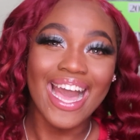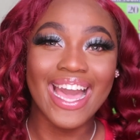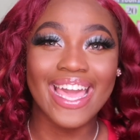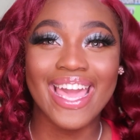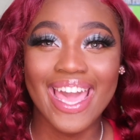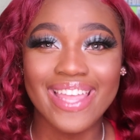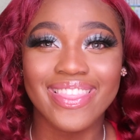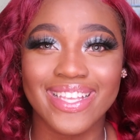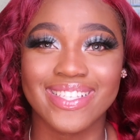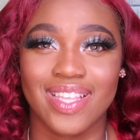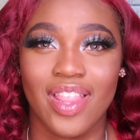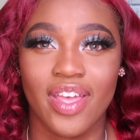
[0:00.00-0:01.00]
I hate
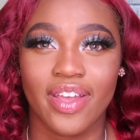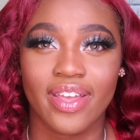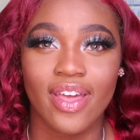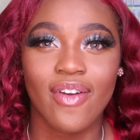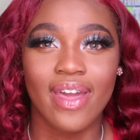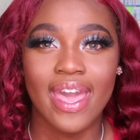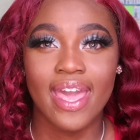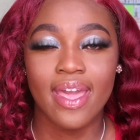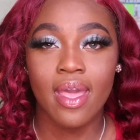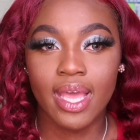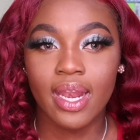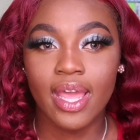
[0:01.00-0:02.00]
this look, okay?
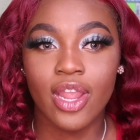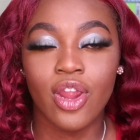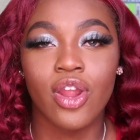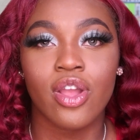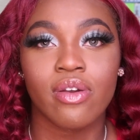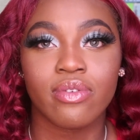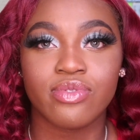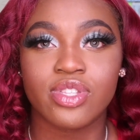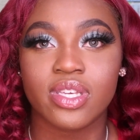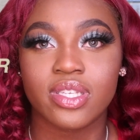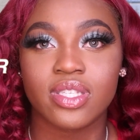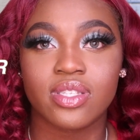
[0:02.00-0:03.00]
LA Girl
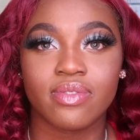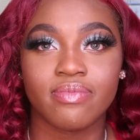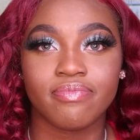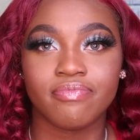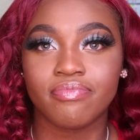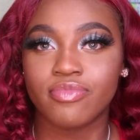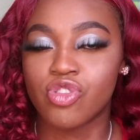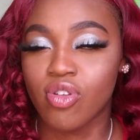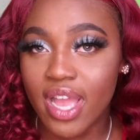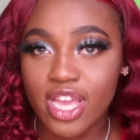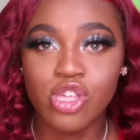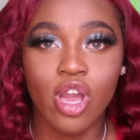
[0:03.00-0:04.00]
just
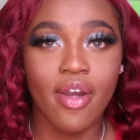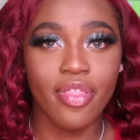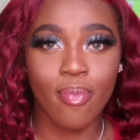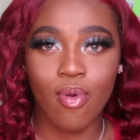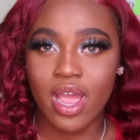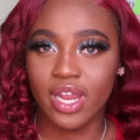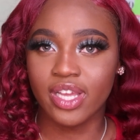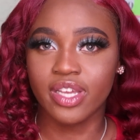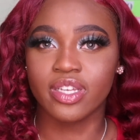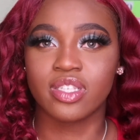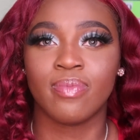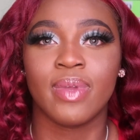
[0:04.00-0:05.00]
trash all the
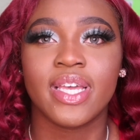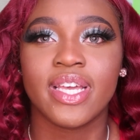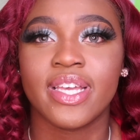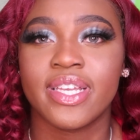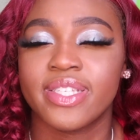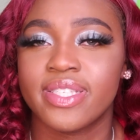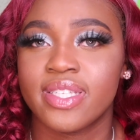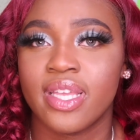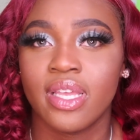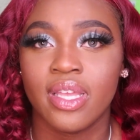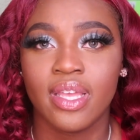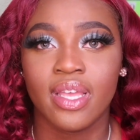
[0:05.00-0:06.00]
products because
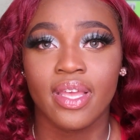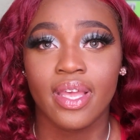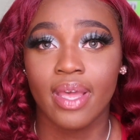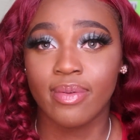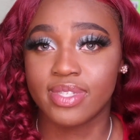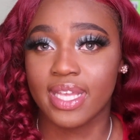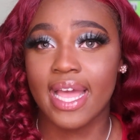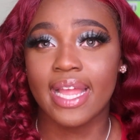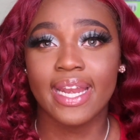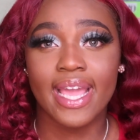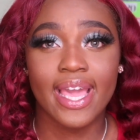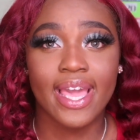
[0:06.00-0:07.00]
it was a
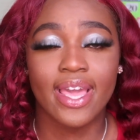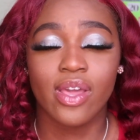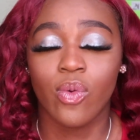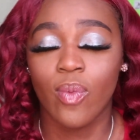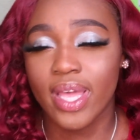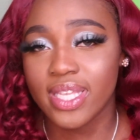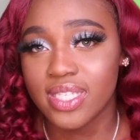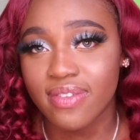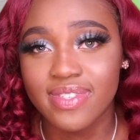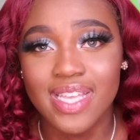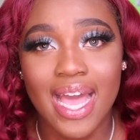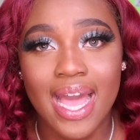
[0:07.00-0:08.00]
goddamn waste
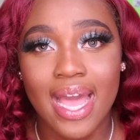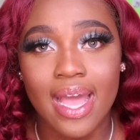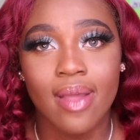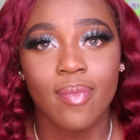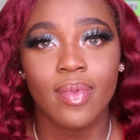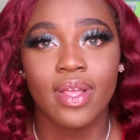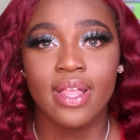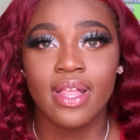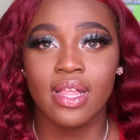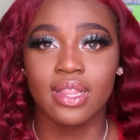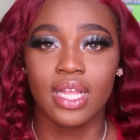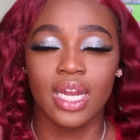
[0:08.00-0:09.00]
of time.
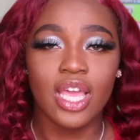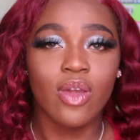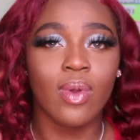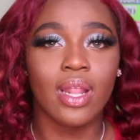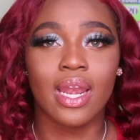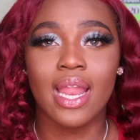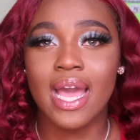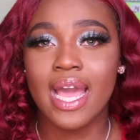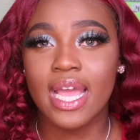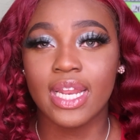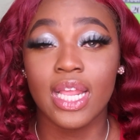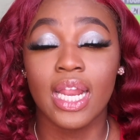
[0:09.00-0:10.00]
The
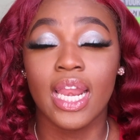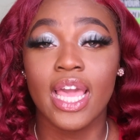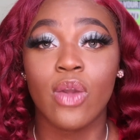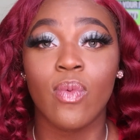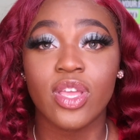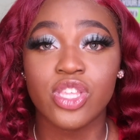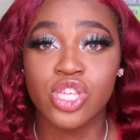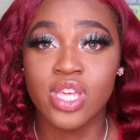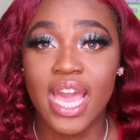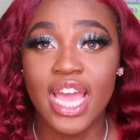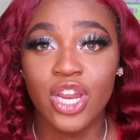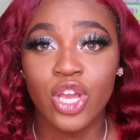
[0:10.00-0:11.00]
liquid
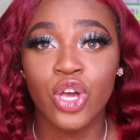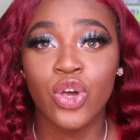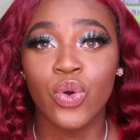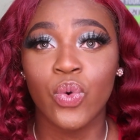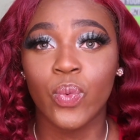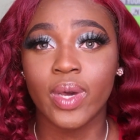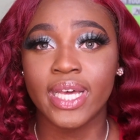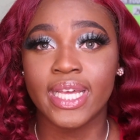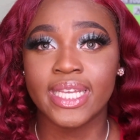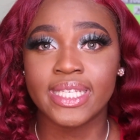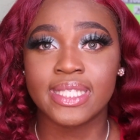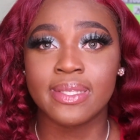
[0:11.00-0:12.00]
shadow
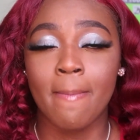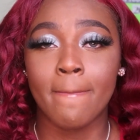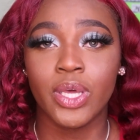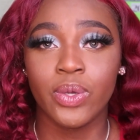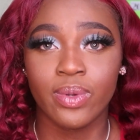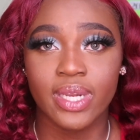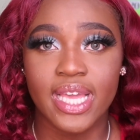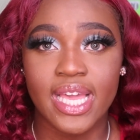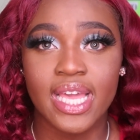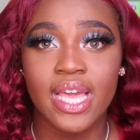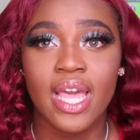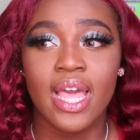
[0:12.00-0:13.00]
was
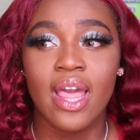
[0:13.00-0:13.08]
booty.